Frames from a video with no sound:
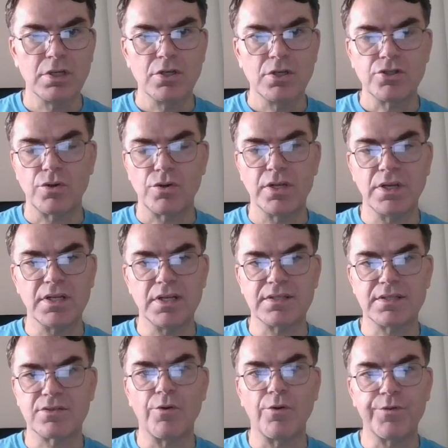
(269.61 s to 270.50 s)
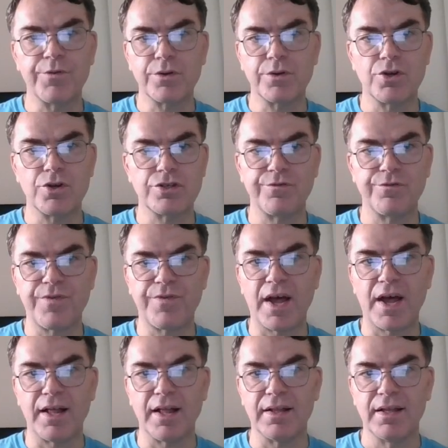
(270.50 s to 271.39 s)
So in this configuration
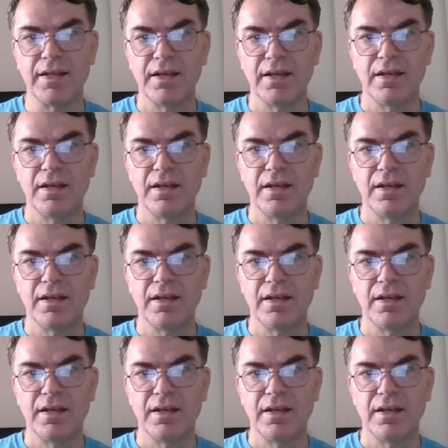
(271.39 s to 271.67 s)
file,